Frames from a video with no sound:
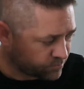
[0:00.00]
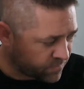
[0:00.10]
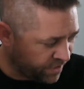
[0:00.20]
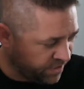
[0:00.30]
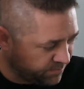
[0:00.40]

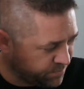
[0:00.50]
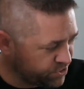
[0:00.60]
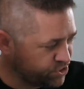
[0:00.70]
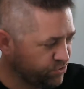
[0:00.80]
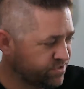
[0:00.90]
Ended up
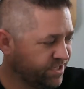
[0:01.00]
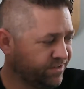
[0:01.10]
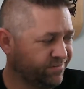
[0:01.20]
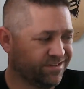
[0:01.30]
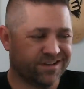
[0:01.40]
just
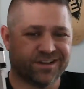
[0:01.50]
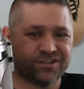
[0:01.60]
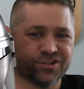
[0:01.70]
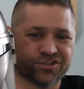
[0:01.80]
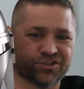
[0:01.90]
using
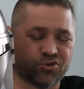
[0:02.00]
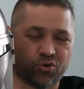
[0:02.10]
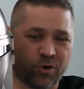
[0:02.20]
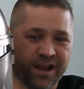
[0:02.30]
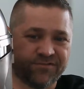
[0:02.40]
just
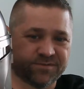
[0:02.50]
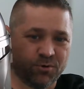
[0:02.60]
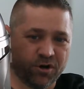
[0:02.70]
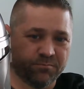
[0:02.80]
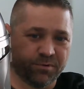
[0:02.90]
Craft
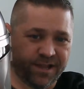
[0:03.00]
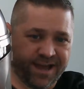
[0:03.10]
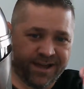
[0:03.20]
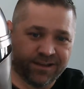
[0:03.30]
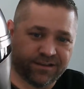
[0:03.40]
Smart
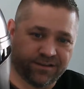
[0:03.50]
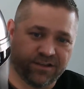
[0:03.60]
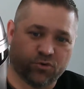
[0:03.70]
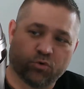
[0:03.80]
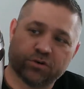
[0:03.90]
Black
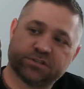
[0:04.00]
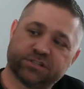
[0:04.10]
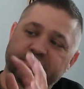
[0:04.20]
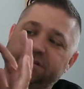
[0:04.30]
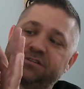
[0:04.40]
in order
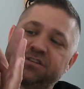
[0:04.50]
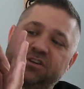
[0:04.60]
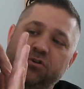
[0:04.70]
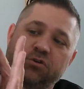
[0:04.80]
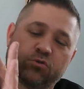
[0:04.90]
to
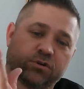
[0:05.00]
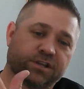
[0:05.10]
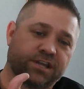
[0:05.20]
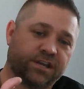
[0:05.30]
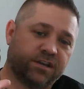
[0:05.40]

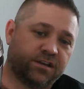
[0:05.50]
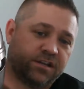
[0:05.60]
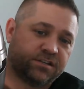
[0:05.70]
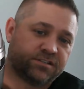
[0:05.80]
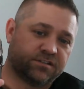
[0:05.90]
get
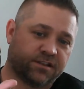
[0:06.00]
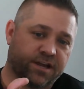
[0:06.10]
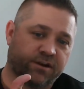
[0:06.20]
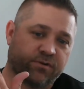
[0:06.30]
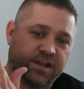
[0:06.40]
into the
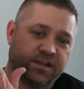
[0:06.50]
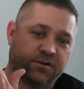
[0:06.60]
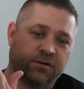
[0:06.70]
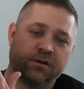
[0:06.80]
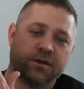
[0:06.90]
line right
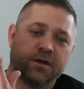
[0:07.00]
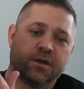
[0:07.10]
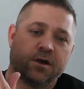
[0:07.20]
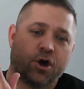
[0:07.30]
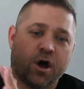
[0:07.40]
here.
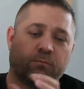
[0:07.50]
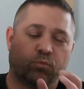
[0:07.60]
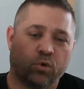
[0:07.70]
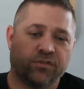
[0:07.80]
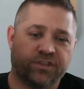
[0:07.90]

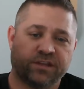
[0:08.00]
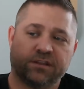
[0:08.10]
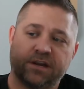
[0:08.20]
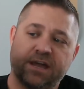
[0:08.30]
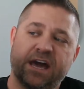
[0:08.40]
One thing
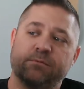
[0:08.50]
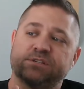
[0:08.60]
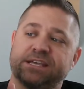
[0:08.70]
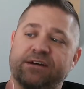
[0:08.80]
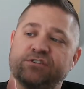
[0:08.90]
that Adam
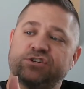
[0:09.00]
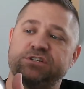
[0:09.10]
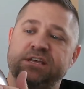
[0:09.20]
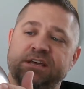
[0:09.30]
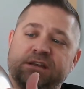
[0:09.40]
Savage
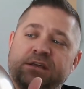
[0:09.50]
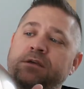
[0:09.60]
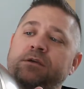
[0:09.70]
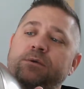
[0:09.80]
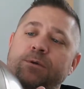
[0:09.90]
did
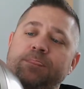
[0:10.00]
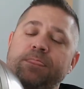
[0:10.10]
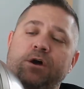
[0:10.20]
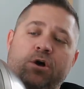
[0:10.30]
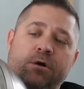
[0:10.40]

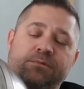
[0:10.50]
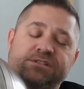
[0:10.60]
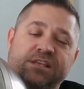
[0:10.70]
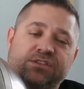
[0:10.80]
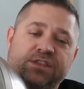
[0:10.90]
is
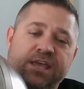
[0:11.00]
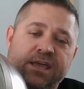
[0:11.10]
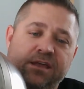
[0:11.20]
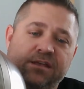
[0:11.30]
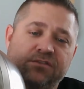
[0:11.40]
that
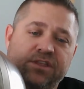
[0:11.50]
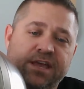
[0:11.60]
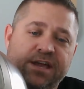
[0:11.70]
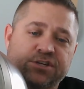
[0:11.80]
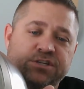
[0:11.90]
they
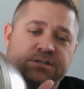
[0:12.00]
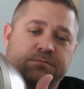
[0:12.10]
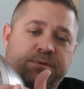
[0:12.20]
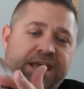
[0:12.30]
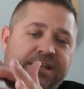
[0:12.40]
actually
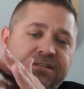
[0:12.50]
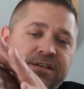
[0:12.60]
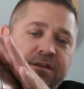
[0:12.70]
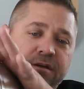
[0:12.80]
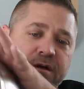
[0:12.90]

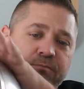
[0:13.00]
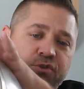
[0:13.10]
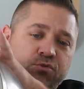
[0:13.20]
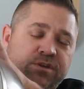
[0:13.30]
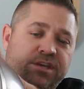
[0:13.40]
painted up
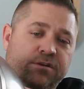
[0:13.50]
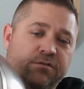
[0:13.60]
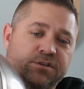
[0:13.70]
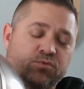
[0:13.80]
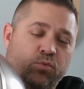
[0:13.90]
through here
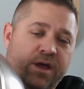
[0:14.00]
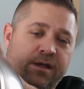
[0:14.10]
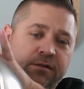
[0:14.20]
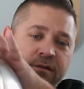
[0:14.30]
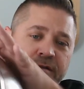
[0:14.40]
as well.